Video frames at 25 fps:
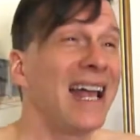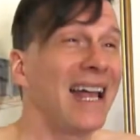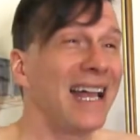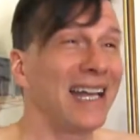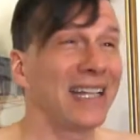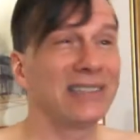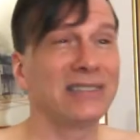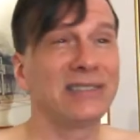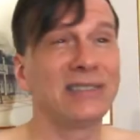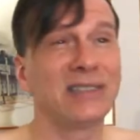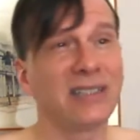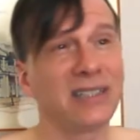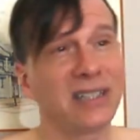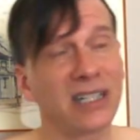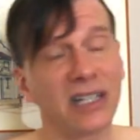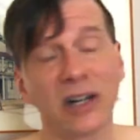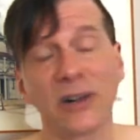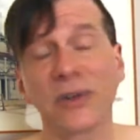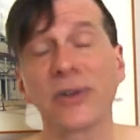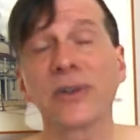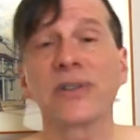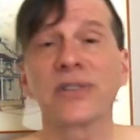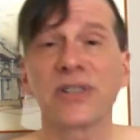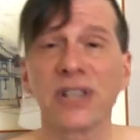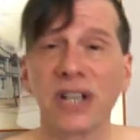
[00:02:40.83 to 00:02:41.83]
And, you
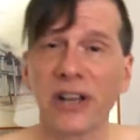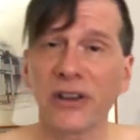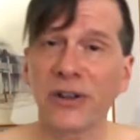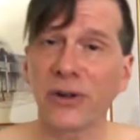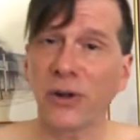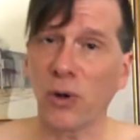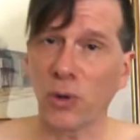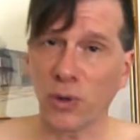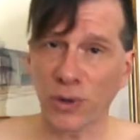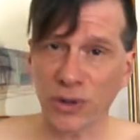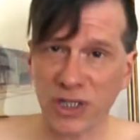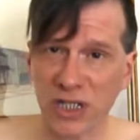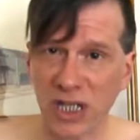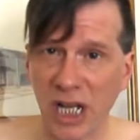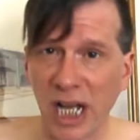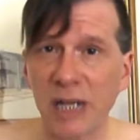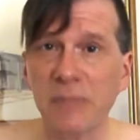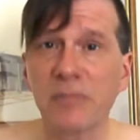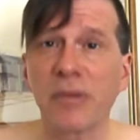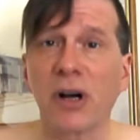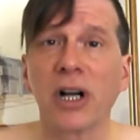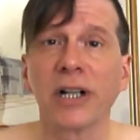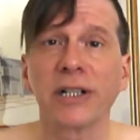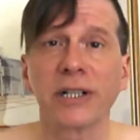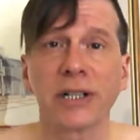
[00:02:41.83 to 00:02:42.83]
know, there's another whole
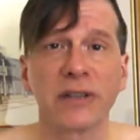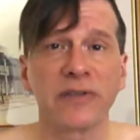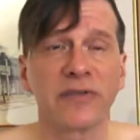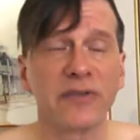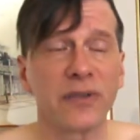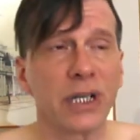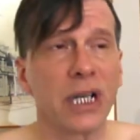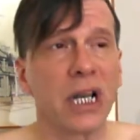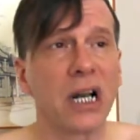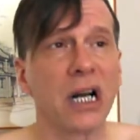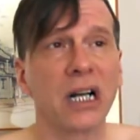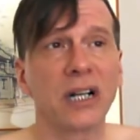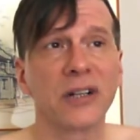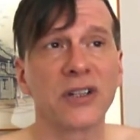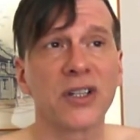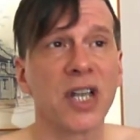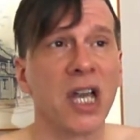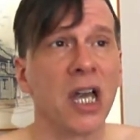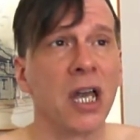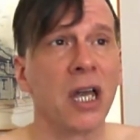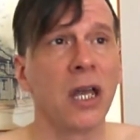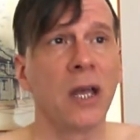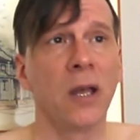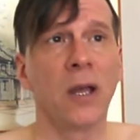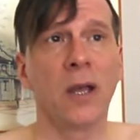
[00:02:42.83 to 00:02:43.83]
sidebar to the free hugs.